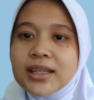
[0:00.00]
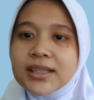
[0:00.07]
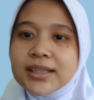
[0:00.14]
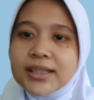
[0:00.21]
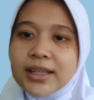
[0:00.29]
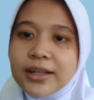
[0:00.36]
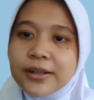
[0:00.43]

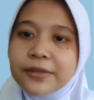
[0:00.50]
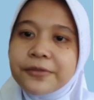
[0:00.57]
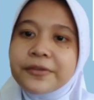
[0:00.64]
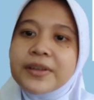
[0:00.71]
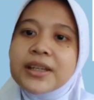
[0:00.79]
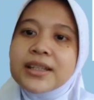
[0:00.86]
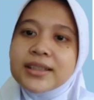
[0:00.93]
self
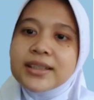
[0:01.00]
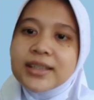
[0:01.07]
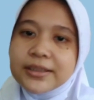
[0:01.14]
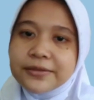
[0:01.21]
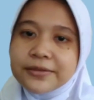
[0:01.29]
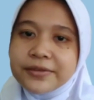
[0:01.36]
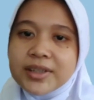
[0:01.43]

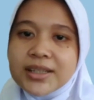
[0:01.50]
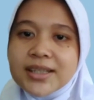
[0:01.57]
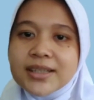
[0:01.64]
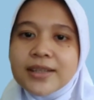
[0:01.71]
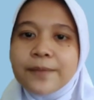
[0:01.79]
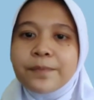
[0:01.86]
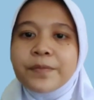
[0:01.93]

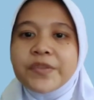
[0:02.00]
selfes,